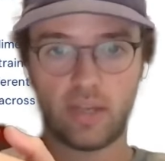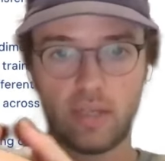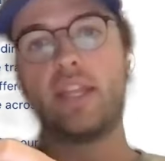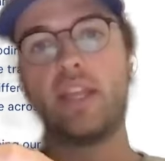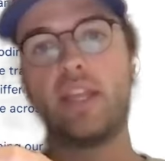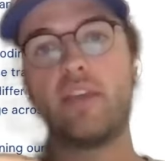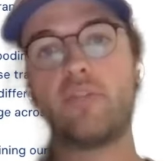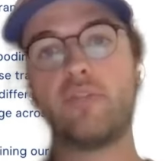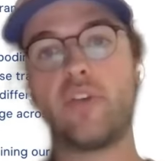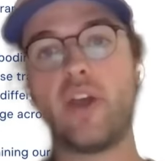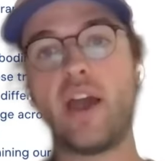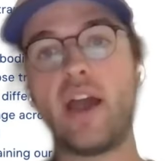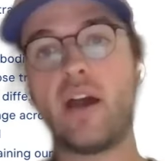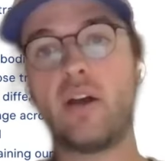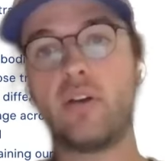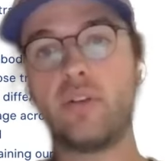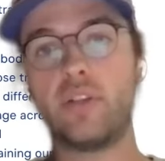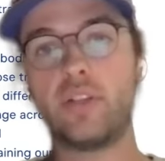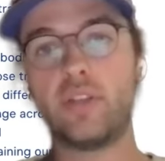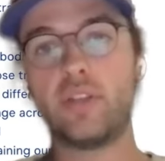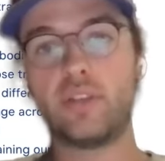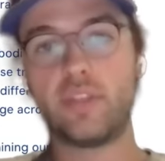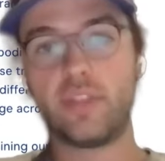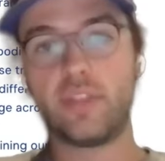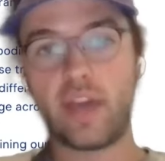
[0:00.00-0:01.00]
And they
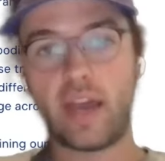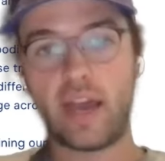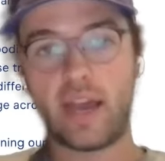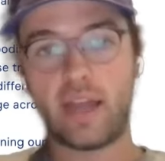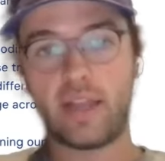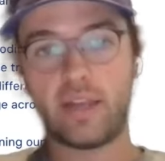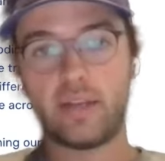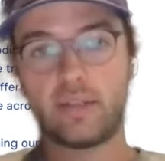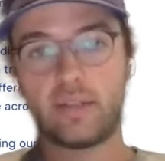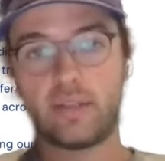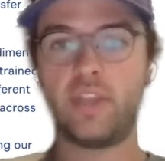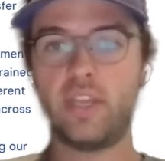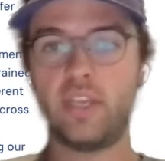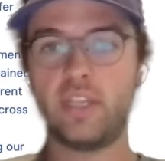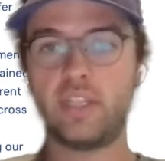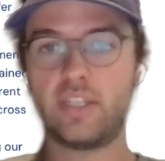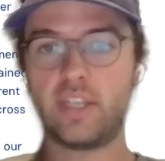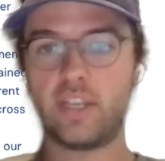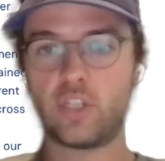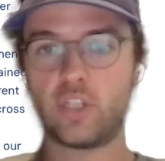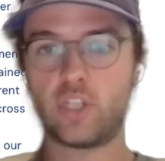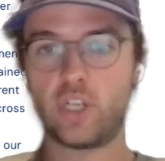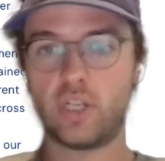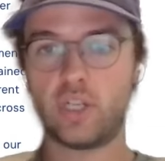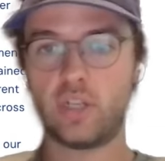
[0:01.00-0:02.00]
found that the
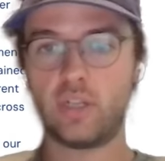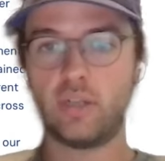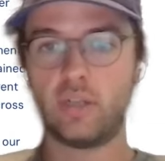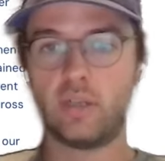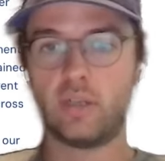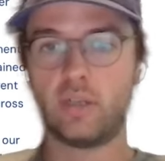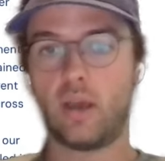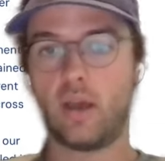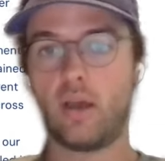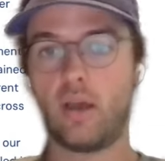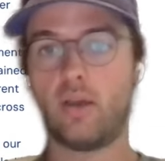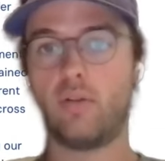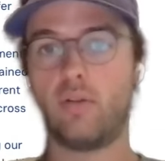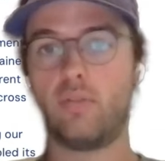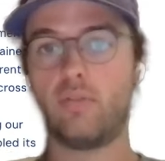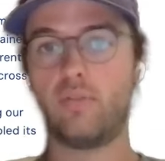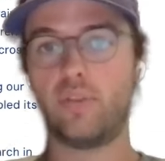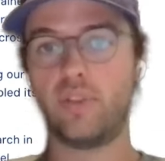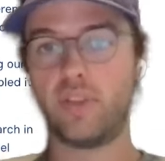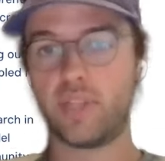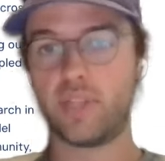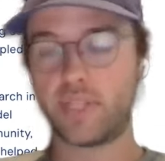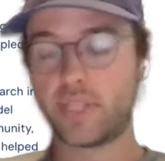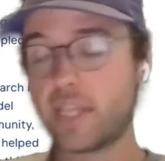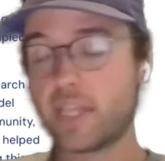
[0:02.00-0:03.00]
addition of
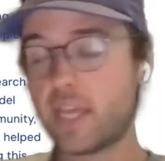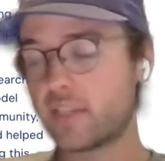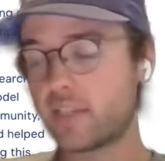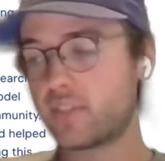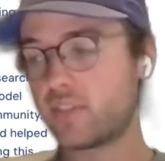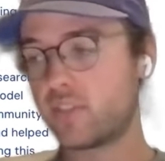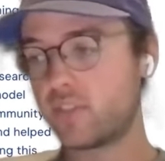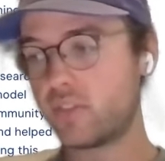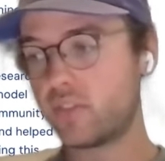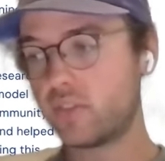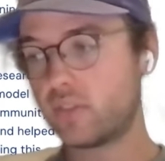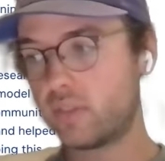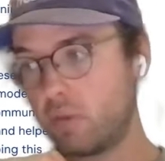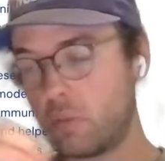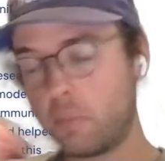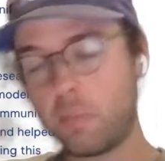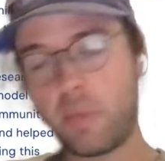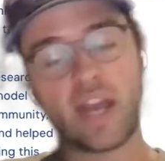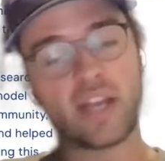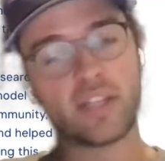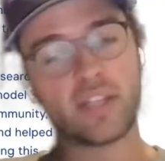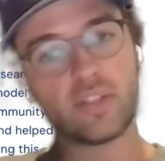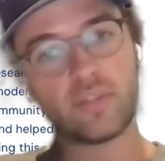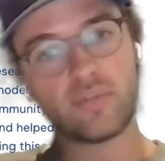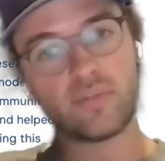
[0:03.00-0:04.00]
this
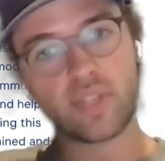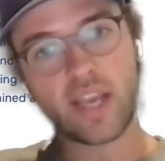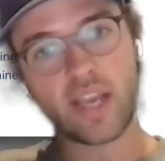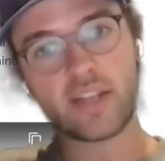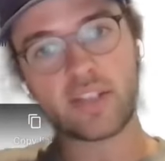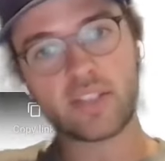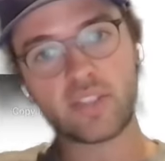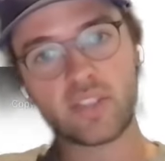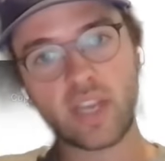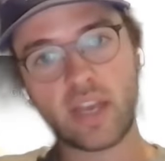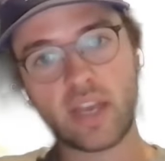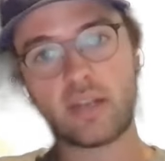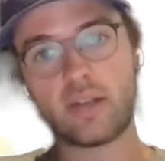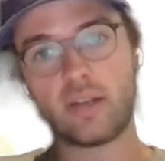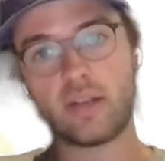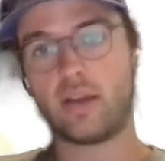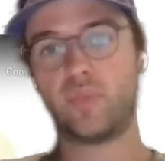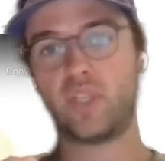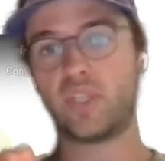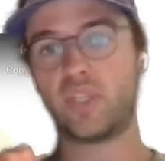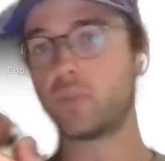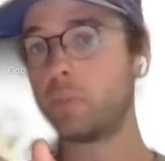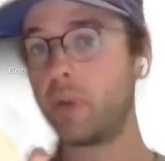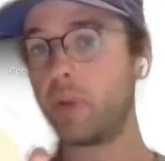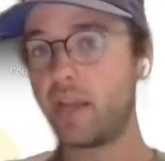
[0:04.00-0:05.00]
massive data set,
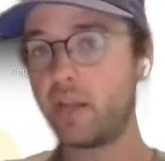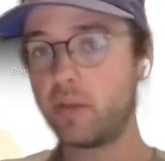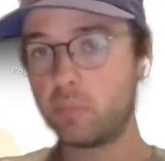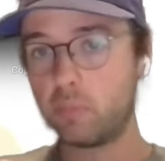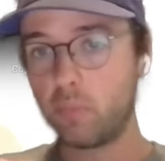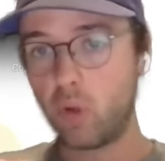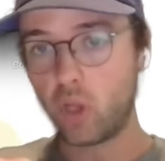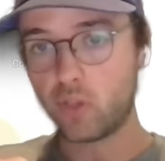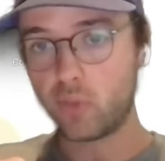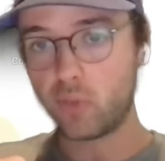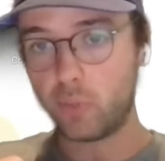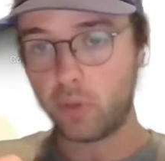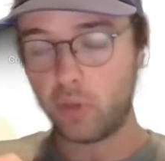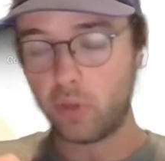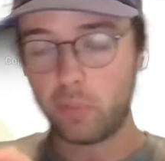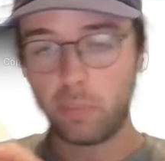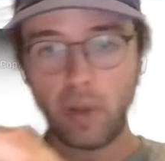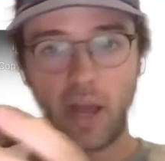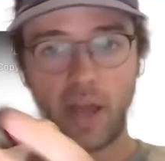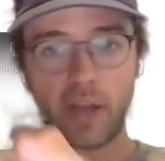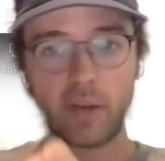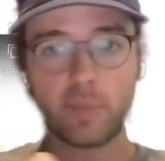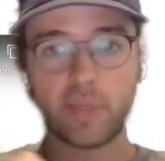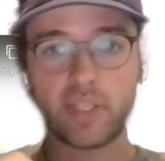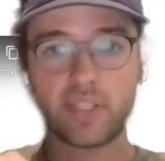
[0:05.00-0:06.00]
despite multiple
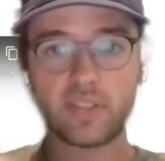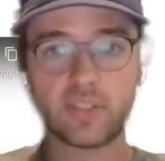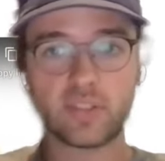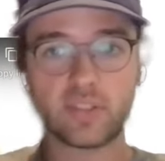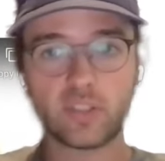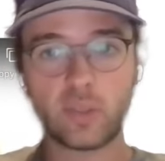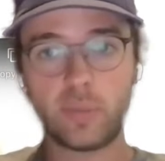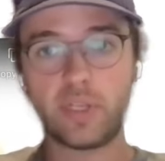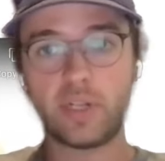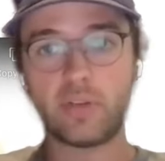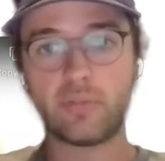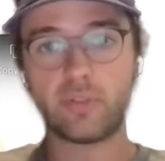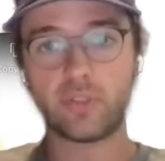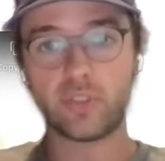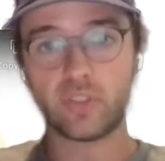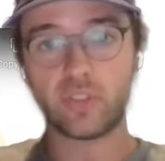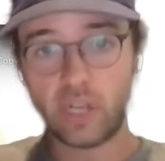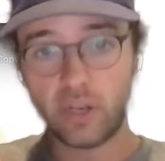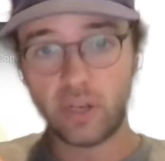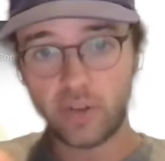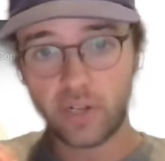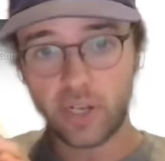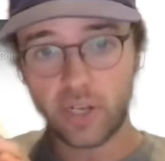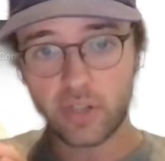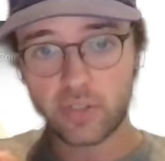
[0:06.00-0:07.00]
embodiments and so many different
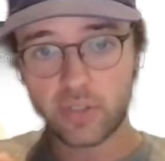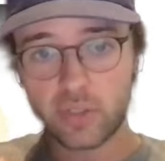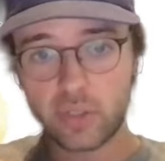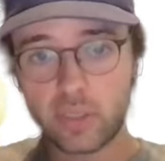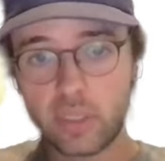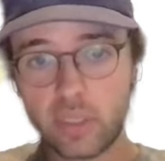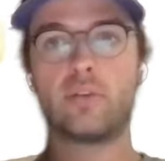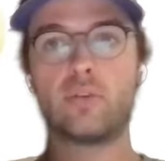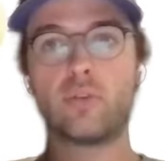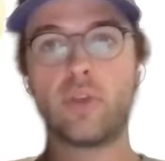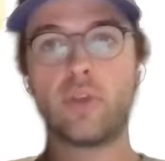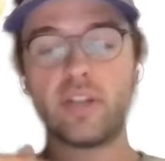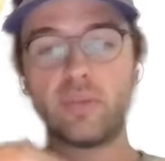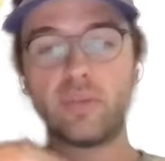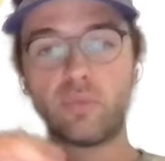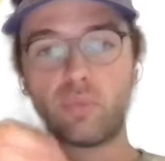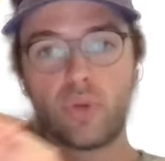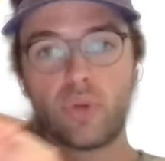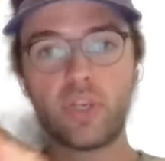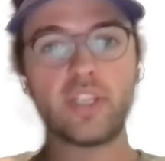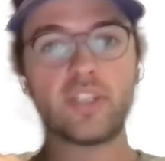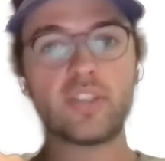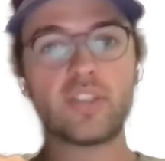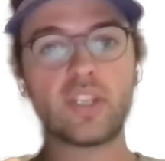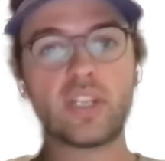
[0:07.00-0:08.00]
scenarios, created
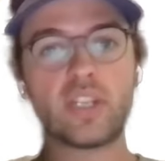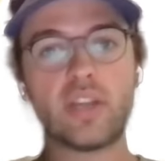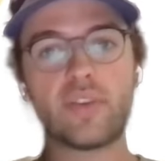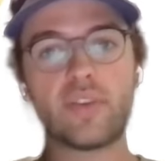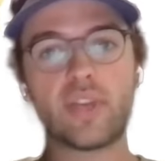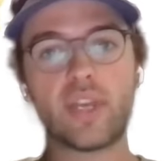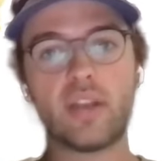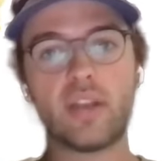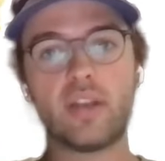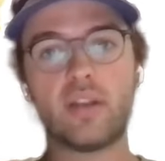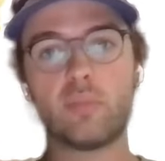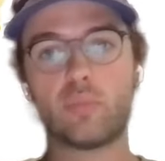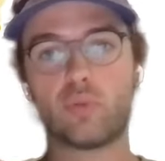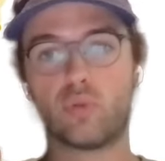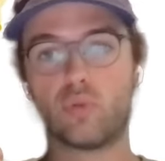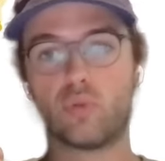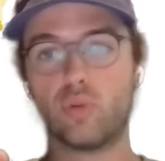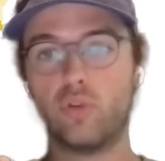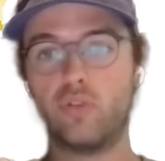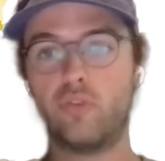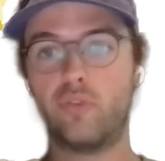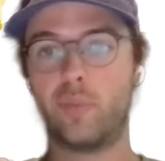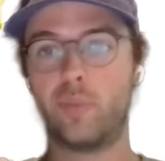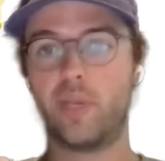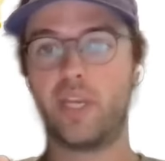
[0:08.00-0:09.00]
really significant
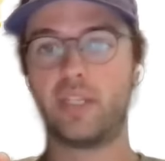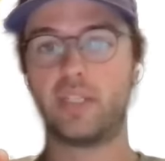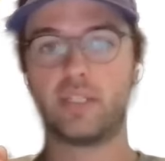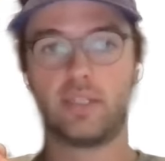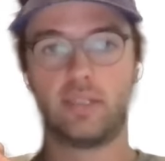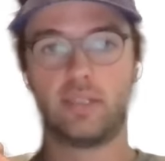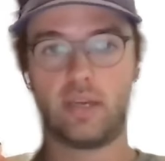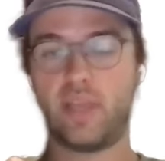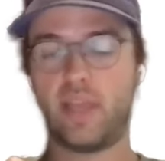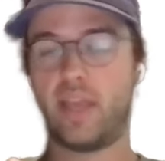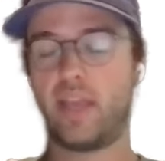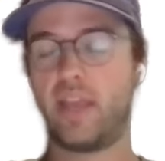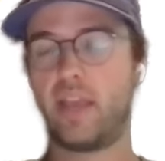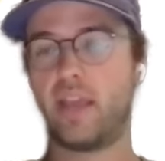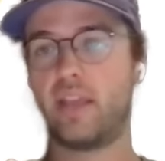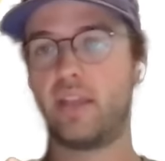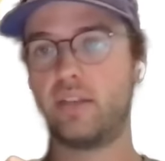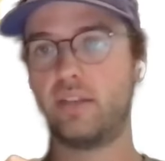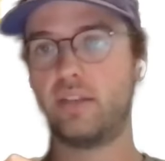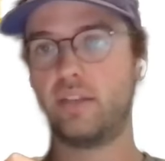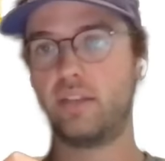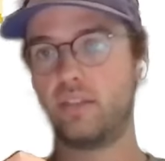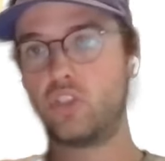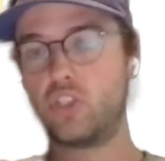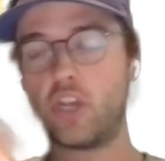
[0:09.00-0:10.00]
improvement
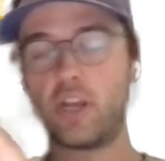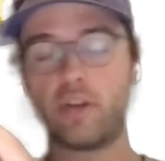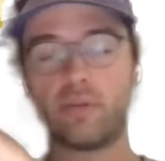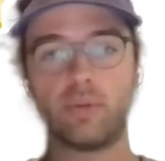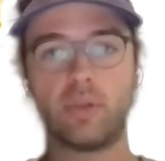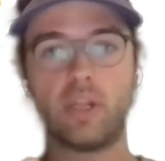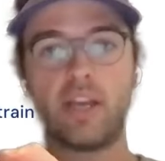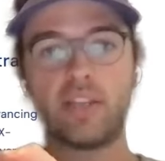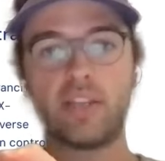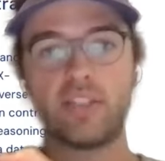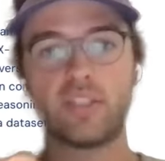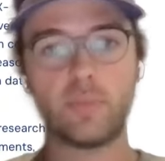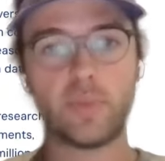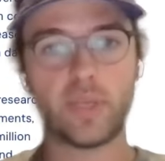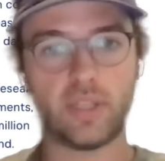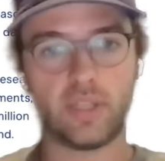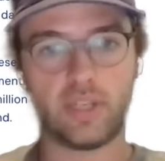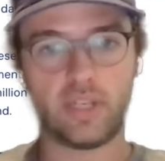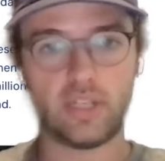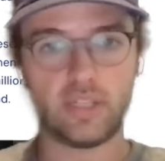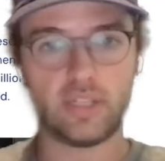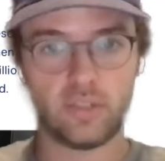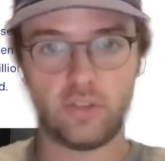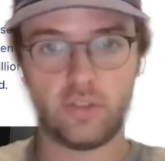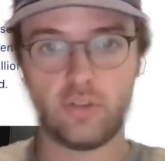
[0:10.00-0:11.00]
and generalized
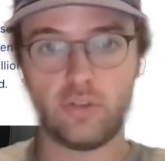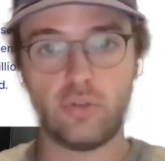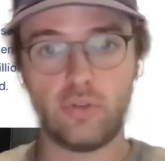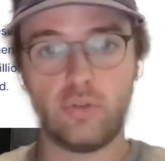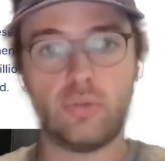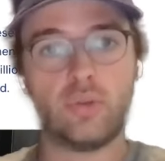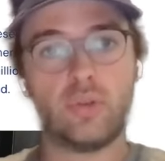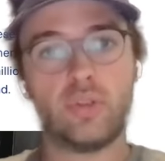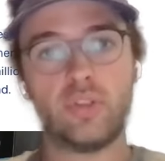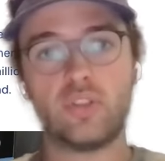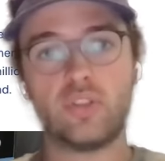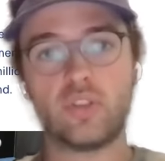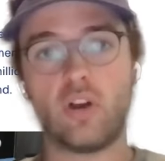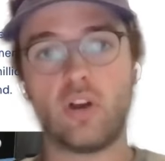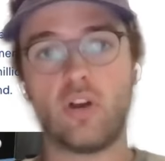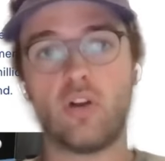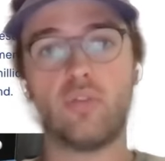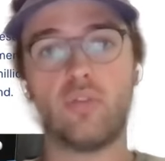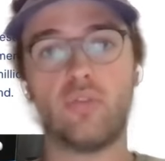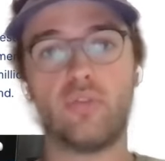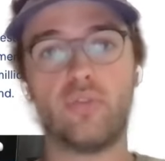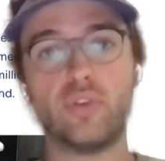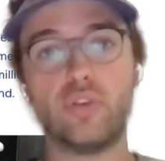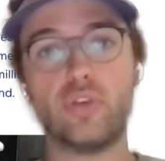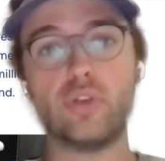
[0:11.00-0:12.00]
ability to
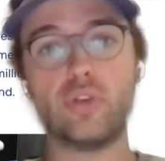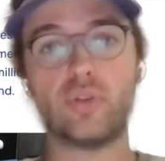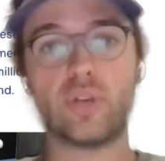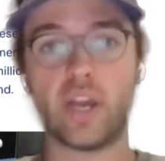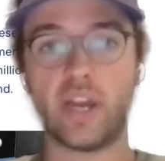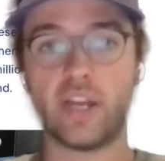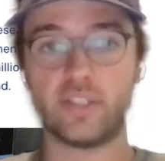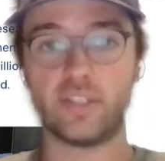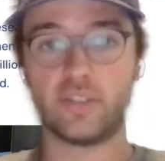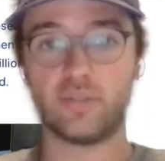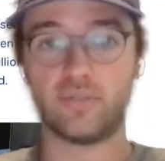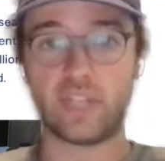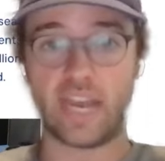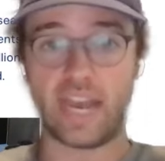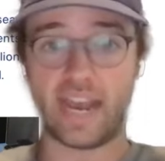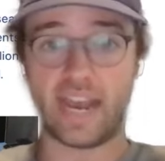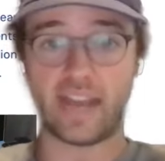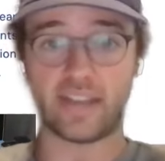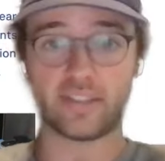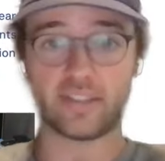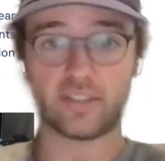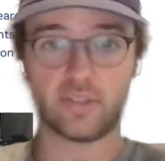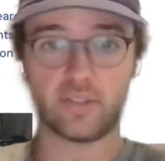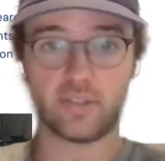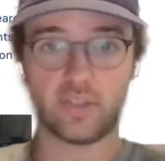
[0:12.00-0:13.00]
solve new kinds of
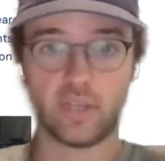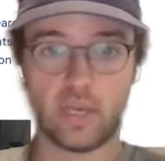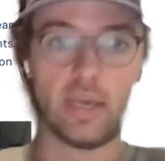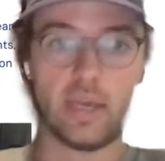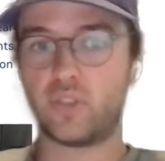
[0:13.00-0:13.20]
tasks.